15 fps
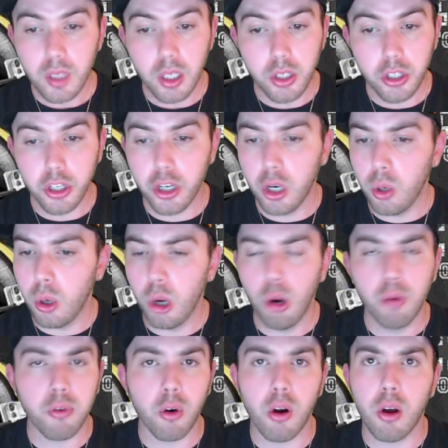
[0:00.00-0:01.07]

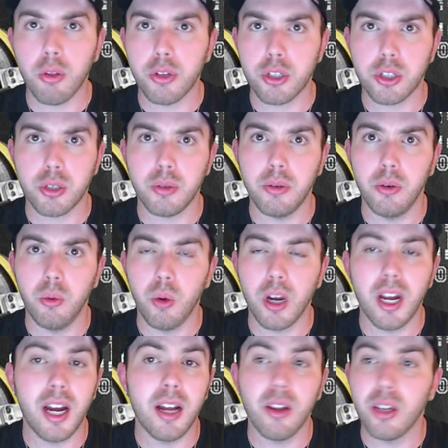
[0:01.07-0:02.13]
overall, this what
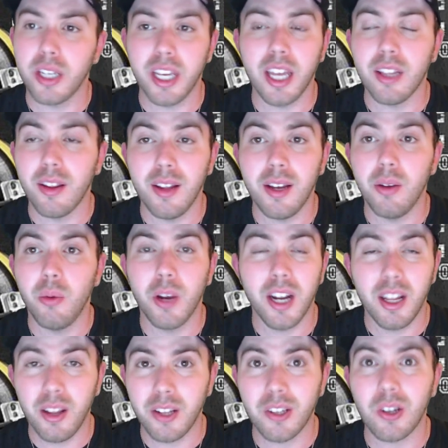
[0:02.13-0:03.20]
I
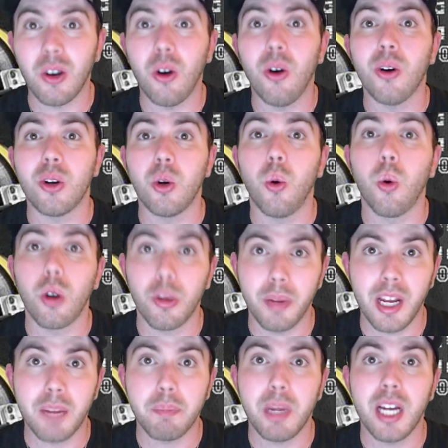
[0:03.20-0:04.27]
like to call
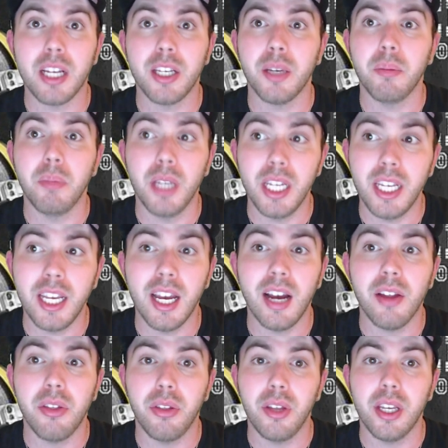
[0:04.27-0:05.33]
quarterback by committee. I
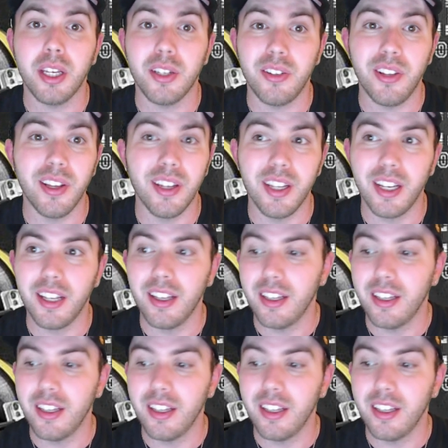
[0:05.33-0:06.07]
think it did